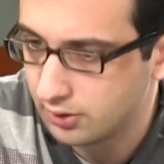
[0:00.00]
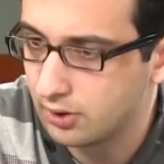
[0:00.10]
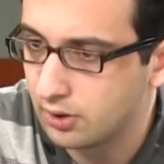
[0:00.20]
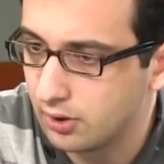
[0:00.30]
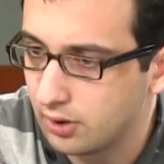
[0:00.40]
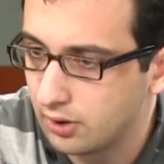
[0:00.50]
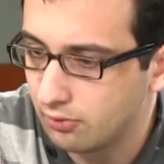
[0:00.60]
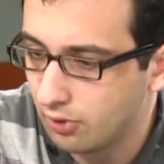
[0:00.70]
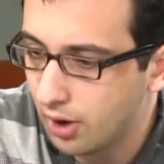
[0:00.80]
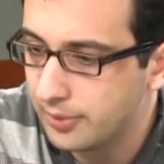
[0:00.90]
in the
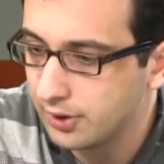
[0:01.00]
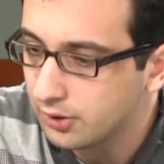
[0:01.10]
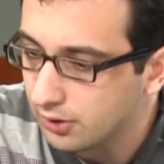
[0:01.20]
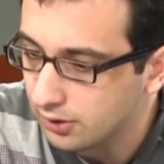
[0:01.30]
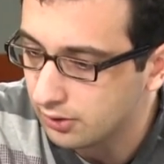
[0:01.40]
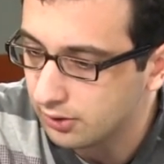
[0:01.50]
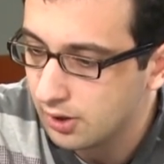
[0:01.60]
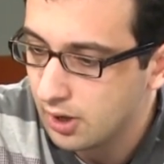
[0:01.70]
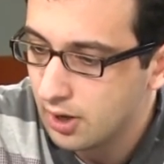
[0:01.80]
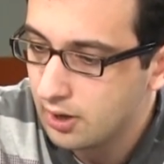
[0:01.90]
European
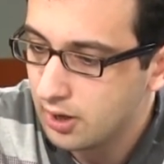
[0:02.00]
Union,